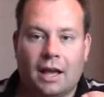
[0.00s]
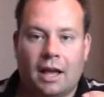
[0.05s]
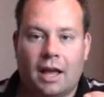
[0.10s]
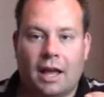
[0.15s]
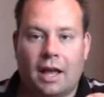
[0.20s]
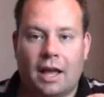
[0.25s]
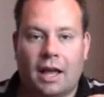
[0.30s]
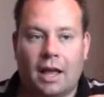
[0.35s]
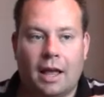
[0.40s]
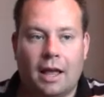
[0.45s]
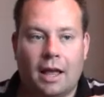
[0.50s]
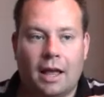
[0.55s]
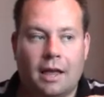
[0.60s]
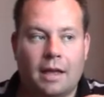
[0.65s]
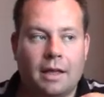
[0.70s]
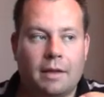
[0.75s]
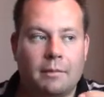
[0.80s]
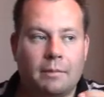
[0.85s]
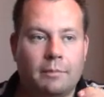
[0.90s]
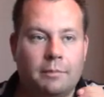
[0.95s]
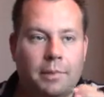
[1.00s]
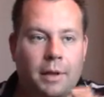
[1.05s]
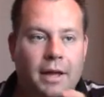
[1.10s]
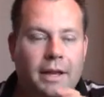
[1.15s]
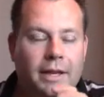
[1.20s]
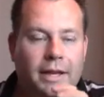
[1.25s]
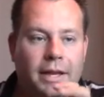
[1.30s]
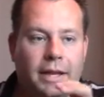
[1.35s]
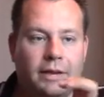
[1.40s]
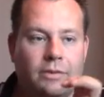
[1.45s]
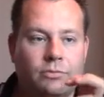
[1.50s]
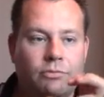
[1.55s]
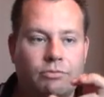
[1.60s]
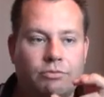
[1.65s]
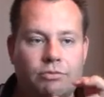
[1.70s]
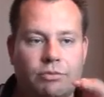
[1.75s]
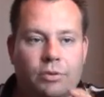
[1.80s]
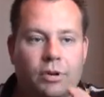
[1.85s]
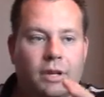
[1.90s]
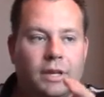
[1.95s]
but it
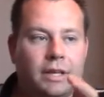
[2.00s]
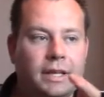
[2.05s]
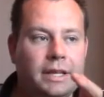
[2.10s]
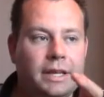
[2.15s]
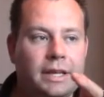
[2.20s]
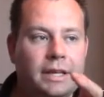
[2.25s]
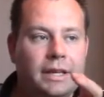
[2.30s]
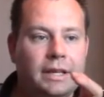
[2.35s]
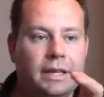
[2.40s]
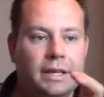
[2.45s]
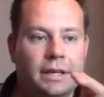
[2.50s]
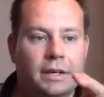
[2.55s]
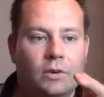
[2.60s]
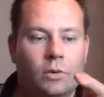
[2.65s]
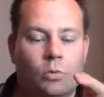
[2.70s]
really